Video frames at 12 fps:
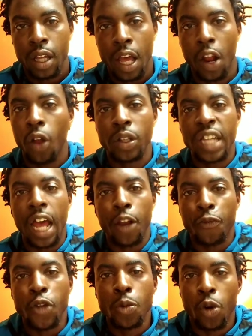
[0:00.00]
I only got
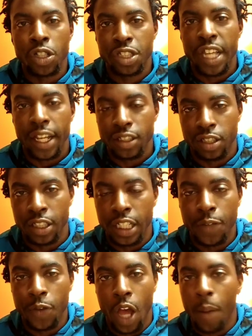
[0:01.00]
a few more seconds to
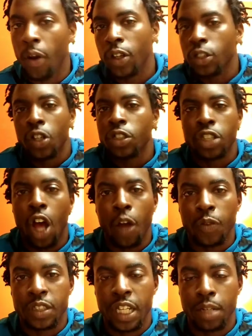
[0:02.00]
give you. I'm only going to
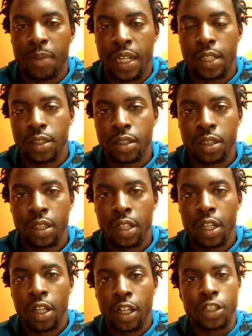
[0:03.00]
talk for 10 minutes
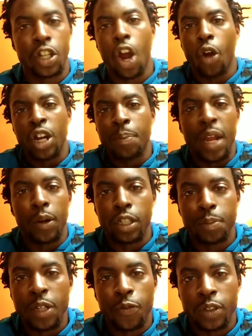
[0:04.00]
because y'all already been
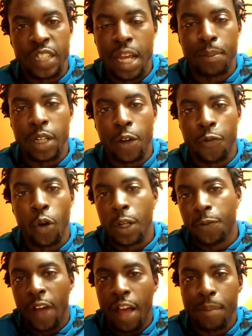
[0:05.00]
with me for damn near
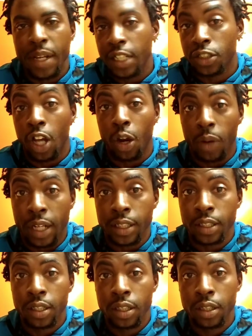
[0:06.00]
45 minutes already.